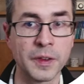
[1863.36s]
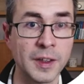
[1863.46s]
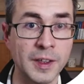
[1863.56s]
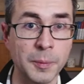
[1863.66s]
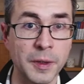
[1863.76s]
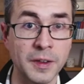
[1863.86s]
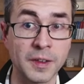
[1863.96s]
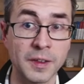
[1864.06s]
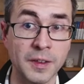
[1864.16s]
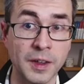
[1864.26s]
the
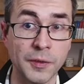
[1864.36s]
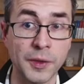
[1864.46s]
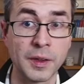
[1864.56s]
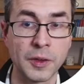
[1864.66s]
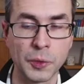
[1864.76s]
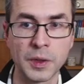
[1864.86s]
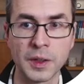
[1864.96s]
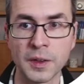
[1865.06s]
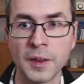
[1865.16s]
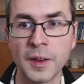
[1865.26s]
database that is given
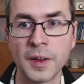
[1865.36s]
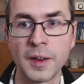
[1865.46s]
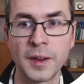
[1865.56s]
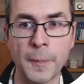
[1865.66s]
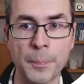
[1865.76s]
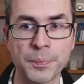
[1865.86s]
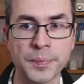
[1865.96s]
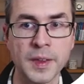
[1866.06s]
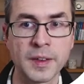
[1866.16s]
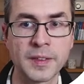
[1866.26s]
union um,
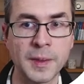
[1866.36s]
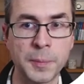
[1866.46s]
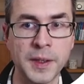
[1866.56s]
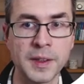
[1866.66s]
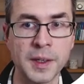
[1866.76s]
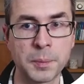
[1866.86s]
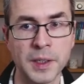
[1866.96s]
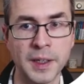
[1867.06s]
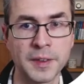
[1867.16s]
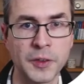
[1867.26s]
tp
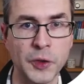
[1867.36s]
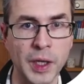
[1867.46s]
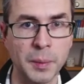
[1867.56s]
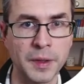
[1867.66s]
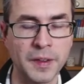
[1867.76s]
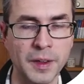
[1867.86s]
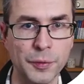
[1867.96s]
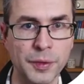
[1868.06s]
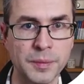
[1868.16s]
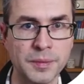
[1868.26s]
applied to m
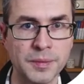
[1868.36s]
itself.